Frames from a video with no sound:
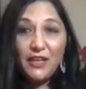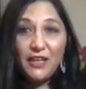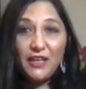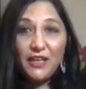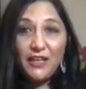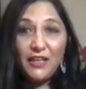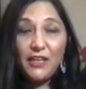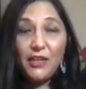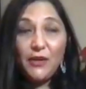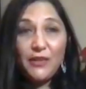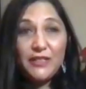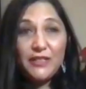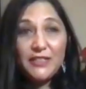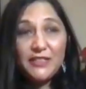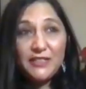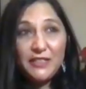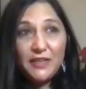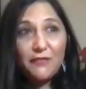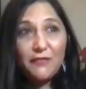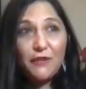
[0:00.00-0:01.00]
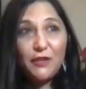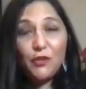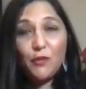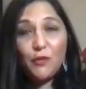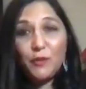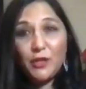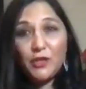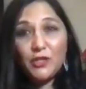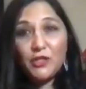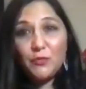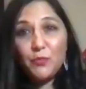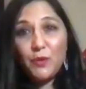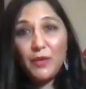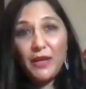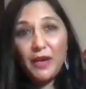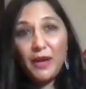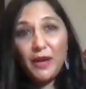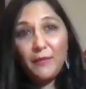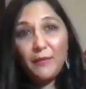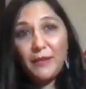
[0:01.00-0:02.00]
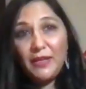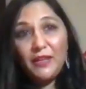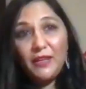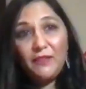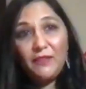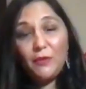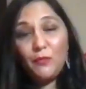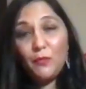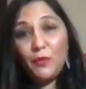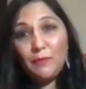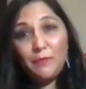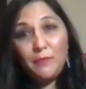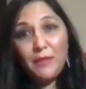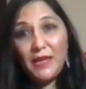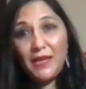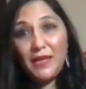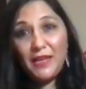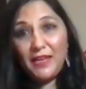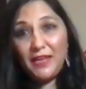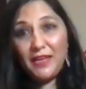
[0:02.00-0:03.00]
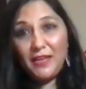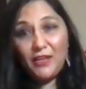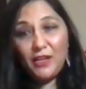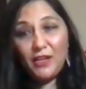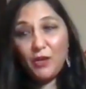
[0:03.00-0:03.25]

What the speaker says: it's difficult because even with me,